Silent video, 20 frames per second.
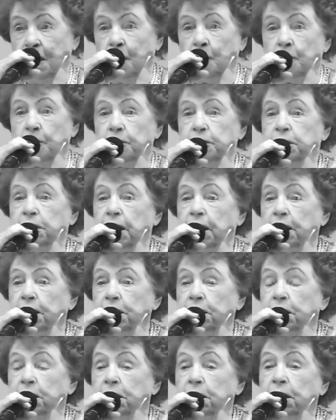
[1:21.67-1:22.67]
We're
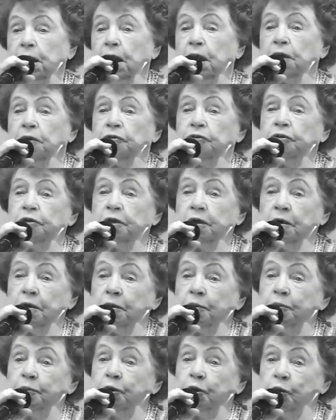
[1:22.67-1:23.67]
taking a
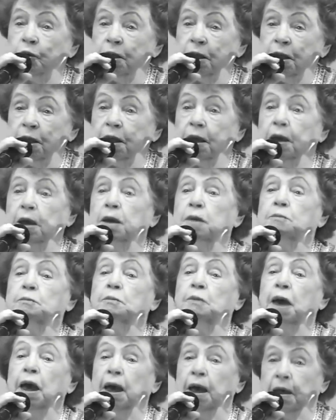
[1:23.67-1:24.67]
therapeutic
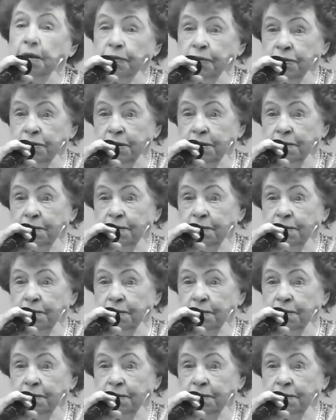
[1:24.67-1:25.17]
bath.